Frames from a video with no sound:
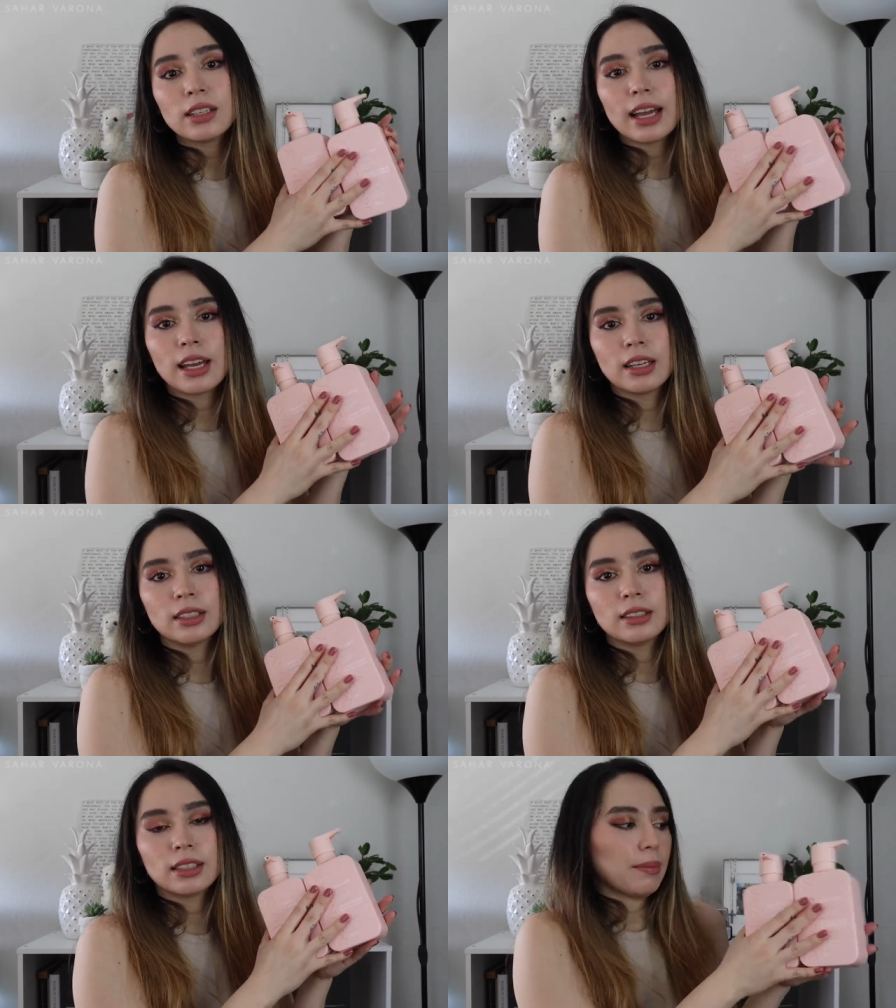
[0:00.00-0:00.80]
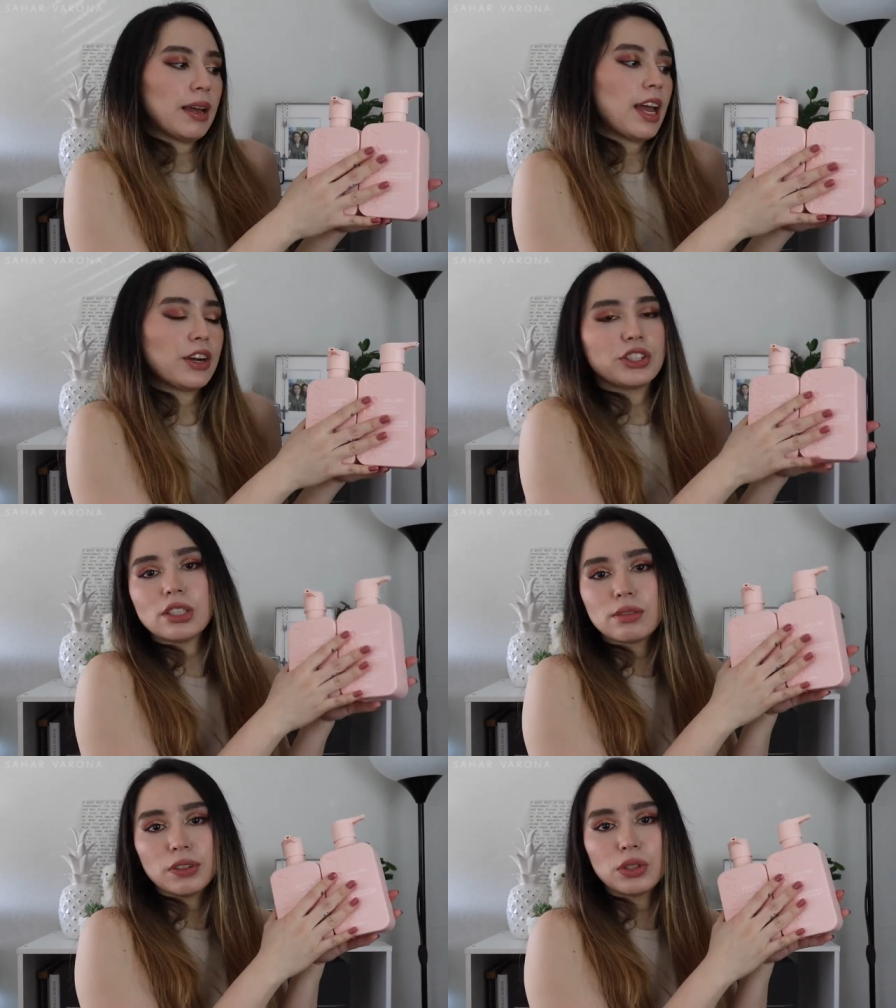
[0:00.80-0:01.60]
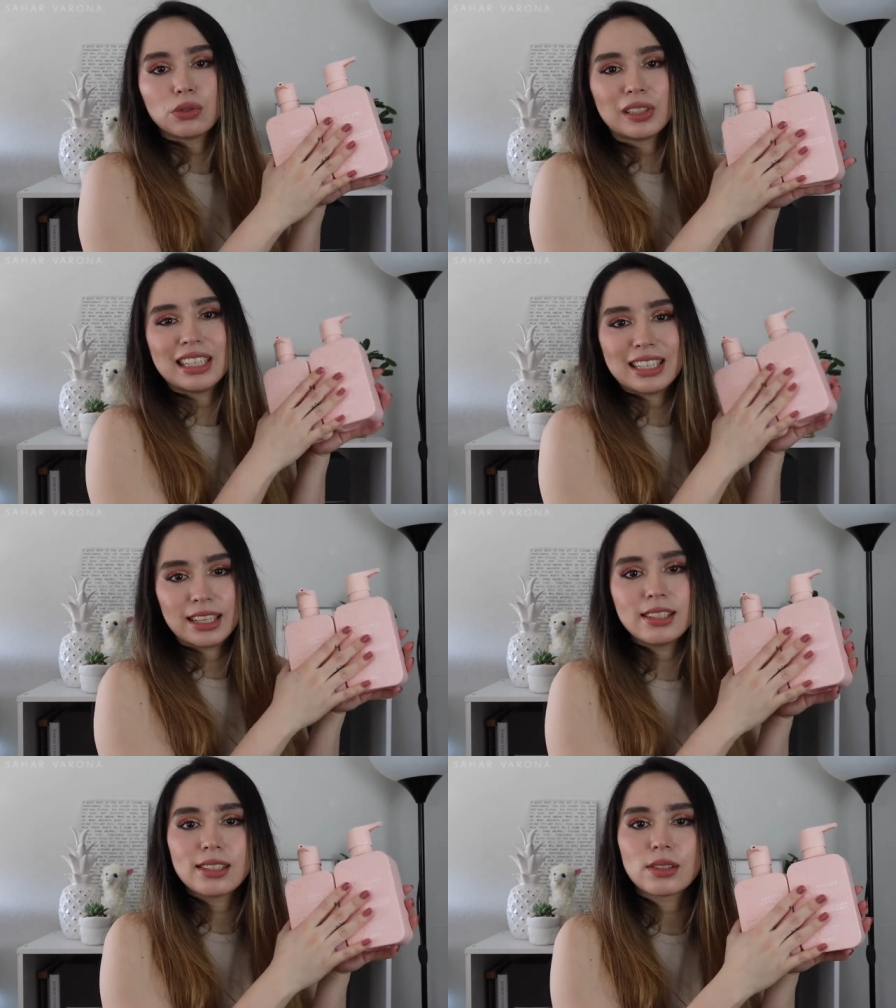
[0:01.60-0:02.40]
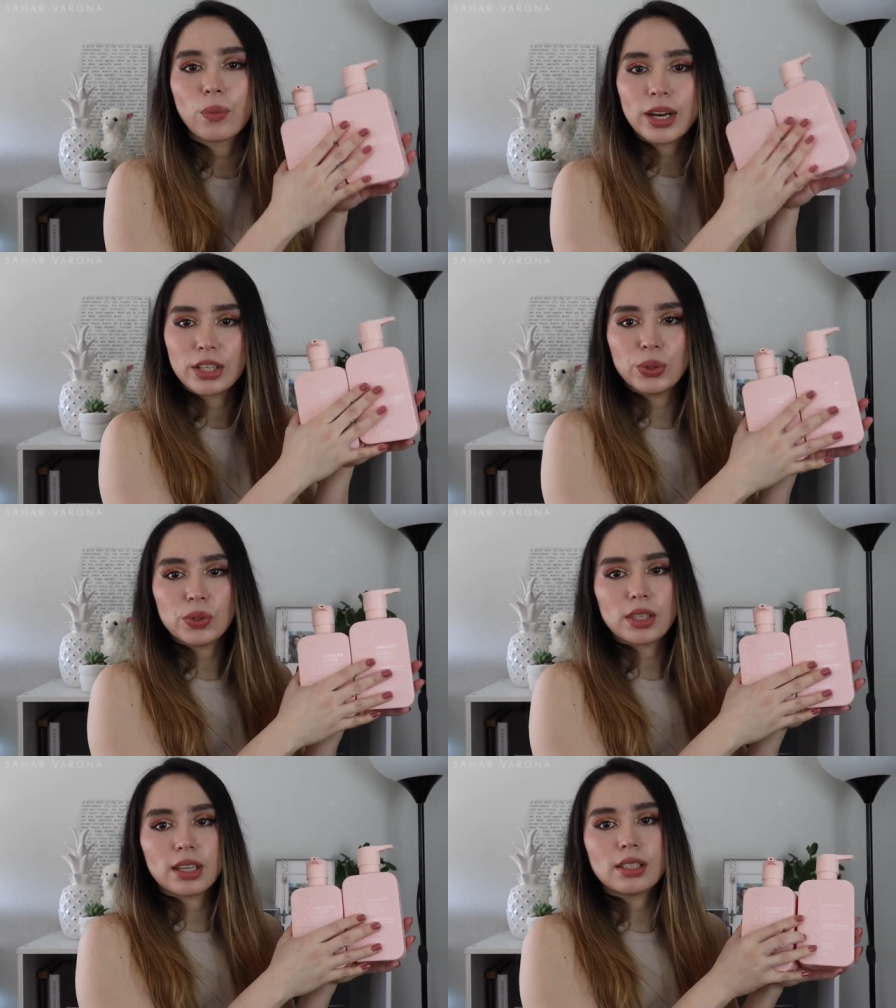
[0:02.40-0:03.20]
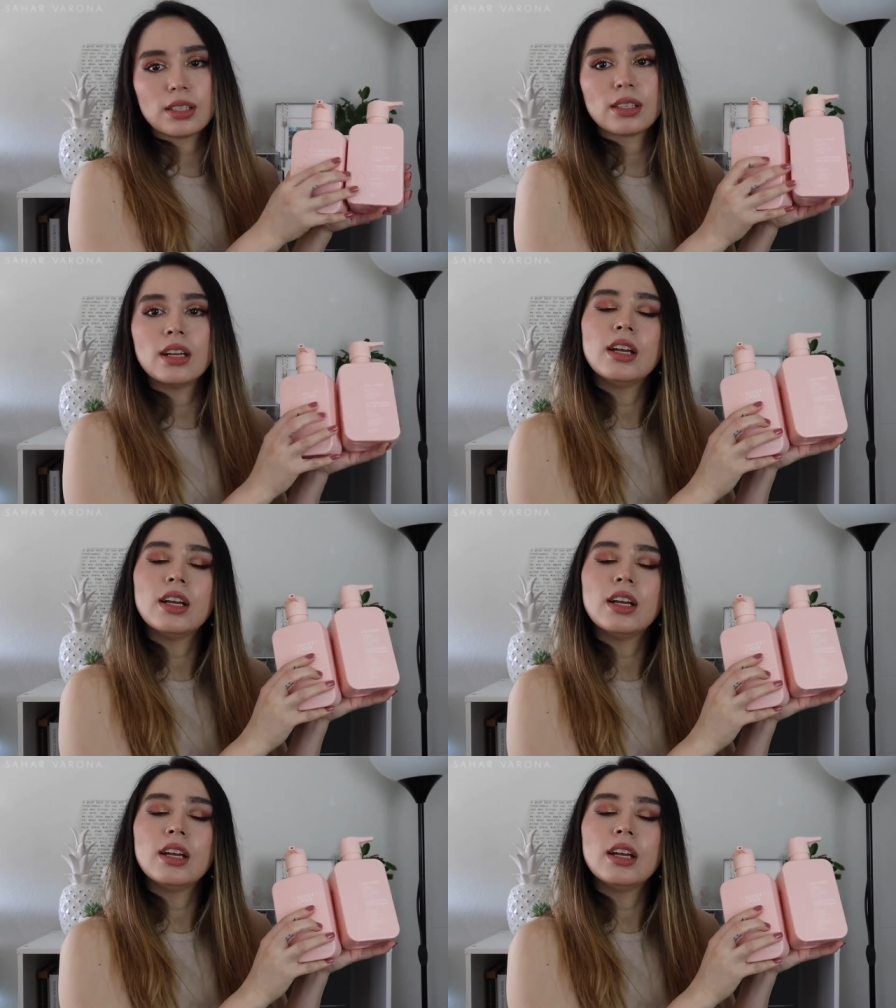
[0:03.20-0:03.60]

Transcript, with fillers: And my hair just feels really nice when I use this.